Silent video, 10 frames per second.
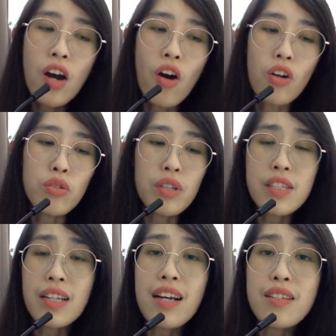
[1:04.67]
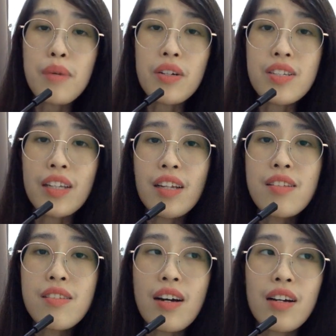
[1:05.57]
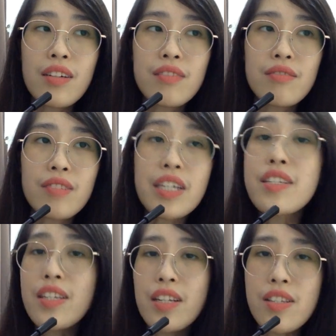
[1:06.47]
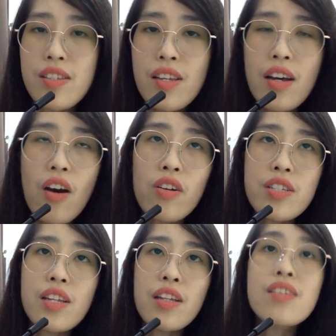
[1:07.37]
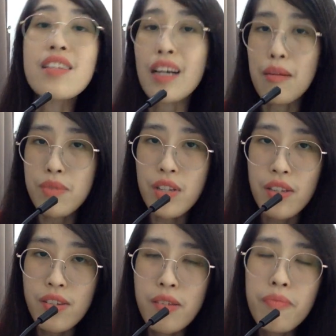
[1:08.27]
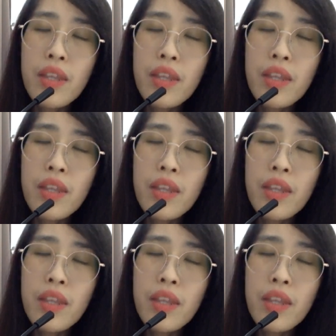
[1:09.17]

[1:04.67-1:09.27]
or to discuss about a certain incidents or a certain circumstance.